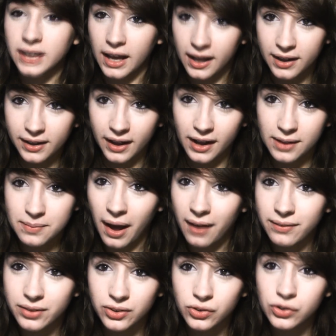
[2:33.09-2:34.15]
okay, I am
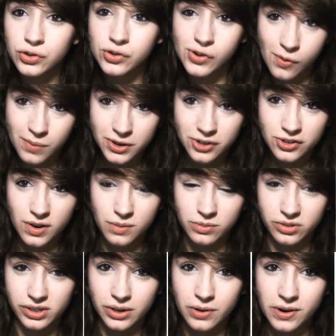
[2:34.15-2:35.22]
having so much
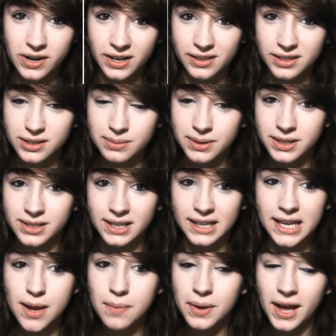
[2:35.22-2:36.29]
trouble recording this because I
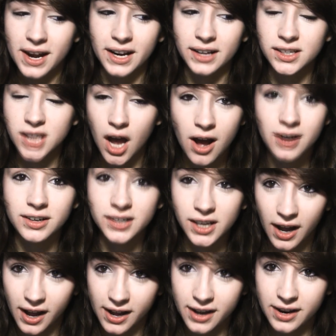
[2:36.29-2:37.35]
keep getting tongue
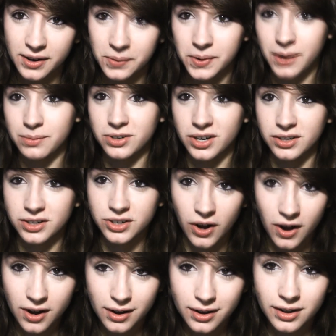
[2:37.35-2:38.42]
tied when I'm trying to
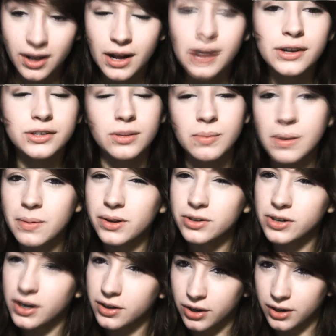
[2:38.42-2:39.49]
talk. So maybe I'll
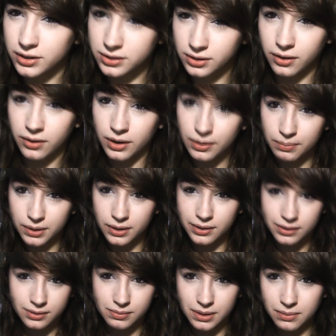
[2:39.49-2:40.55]
try to talk slower
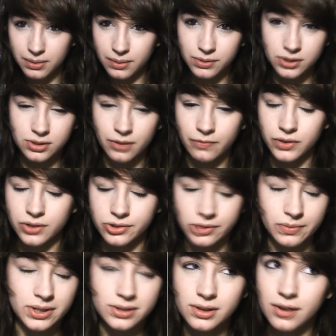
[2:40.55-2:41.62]
because maybe I'm just
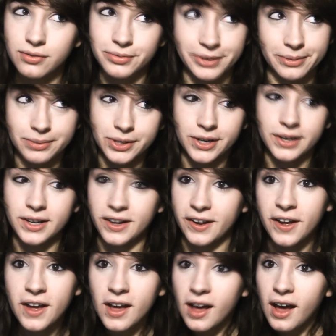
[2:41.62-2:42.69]
confusing myself when I'm
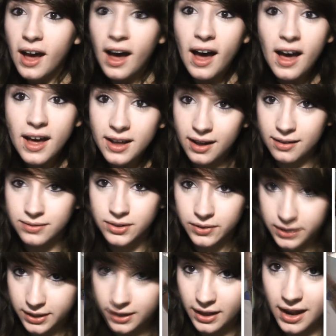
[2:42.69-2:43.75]
talking. I have
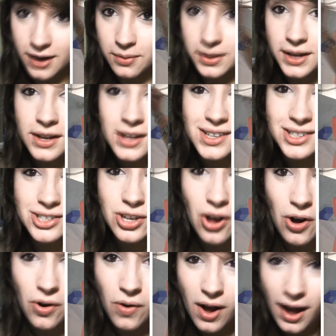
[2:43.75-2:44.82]
no idea. Anyway,
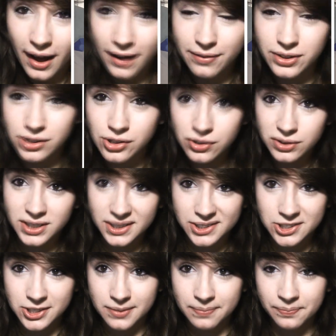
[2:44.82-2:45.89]
so I have this new
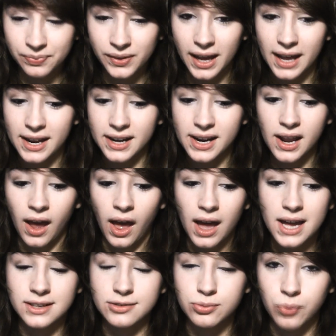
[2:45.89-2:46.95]
addiction and
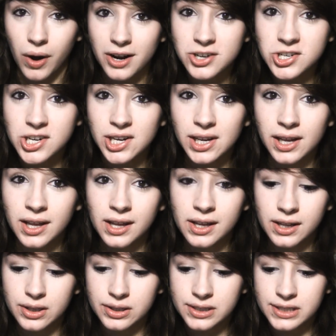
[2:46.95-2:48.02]
it's watching
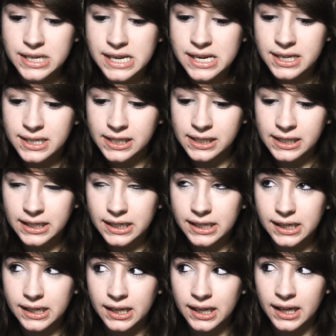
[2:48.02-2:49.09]

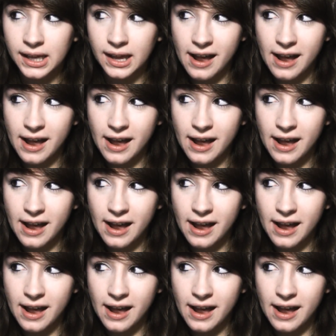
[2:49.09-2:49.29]
CTFXH